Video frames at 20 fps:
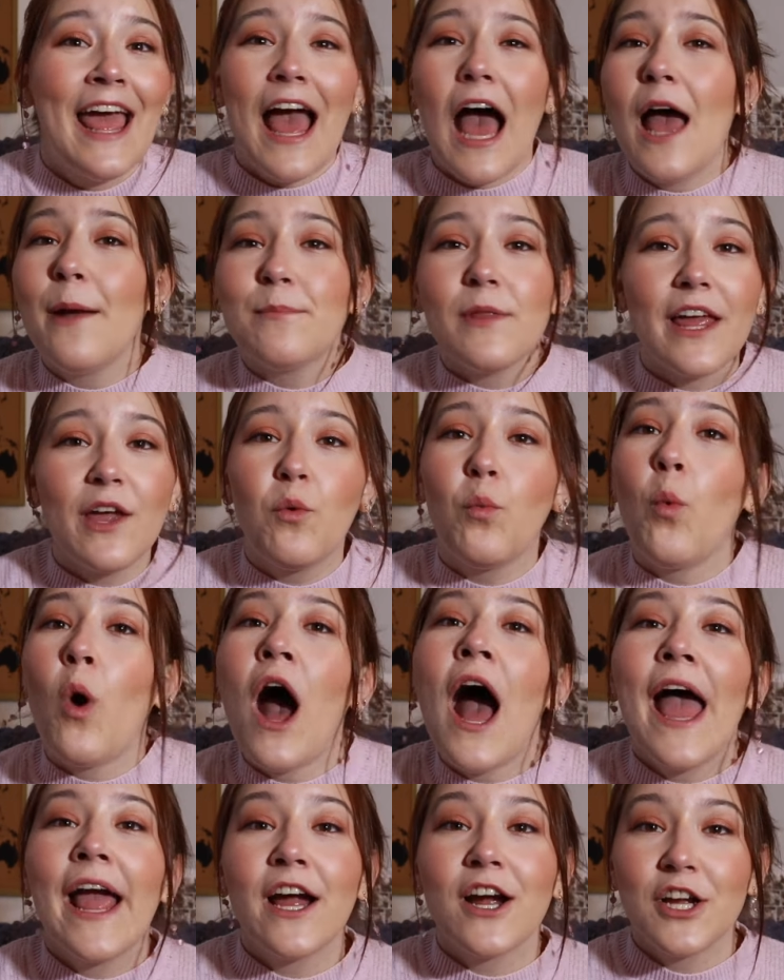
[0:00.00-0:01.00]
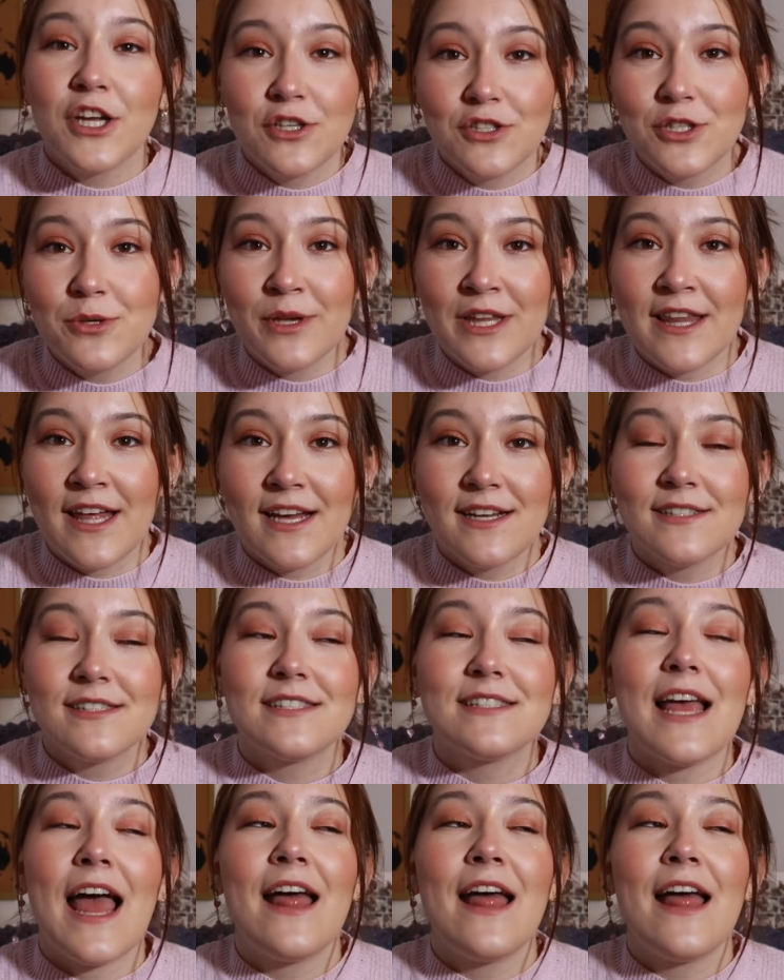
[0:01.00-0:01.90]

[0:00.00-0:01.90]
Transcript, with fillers: I'm like, why are you doing this?